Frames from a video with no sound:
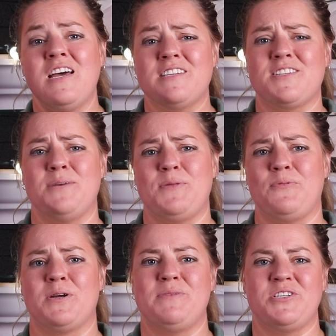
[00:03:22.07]
next clip that
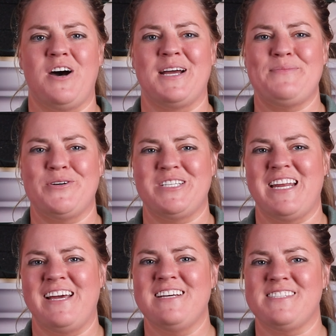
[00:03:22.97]
we're going to be talking about
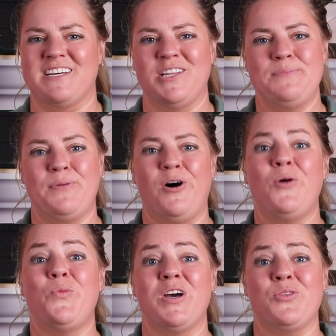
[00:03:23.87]
today is the Clip
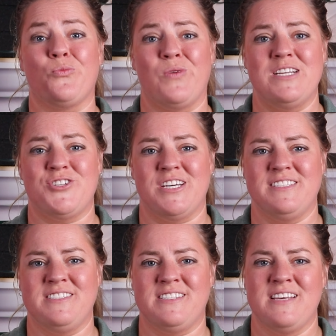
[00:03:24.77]
All with
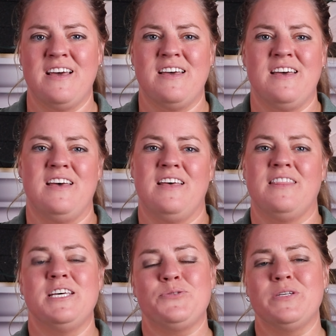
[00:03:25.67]
ridges.
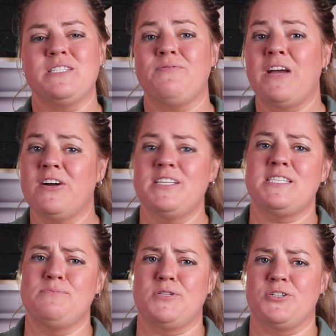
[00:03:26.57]
This one's very
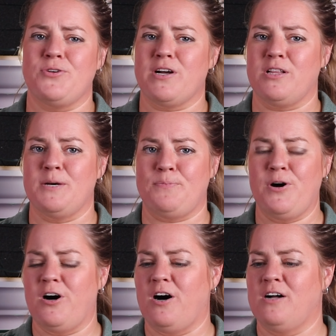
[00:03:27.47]
similar to our Clip
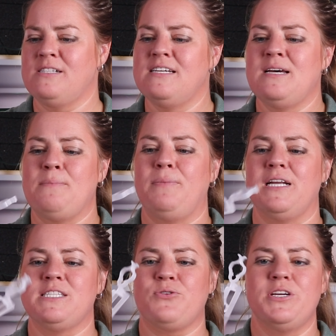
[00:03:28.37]
All, but
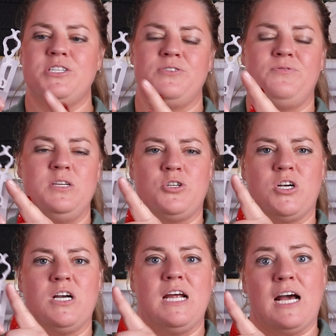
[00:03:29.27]
it's going to
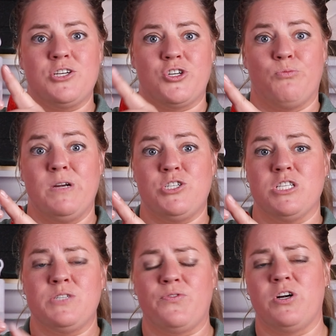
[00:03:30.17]
feature extra
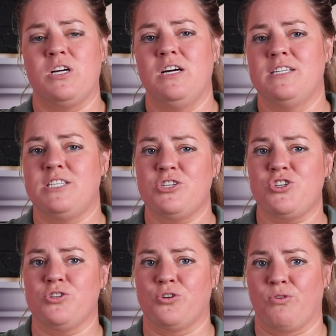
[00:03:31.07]
ridges for
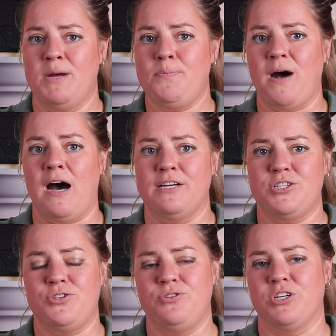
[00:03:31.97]
additional grip
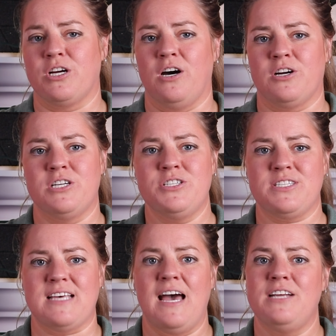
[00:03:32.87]
onto your
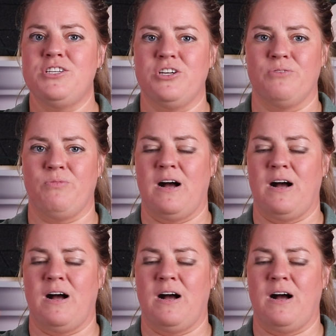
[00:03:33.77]
gutters and your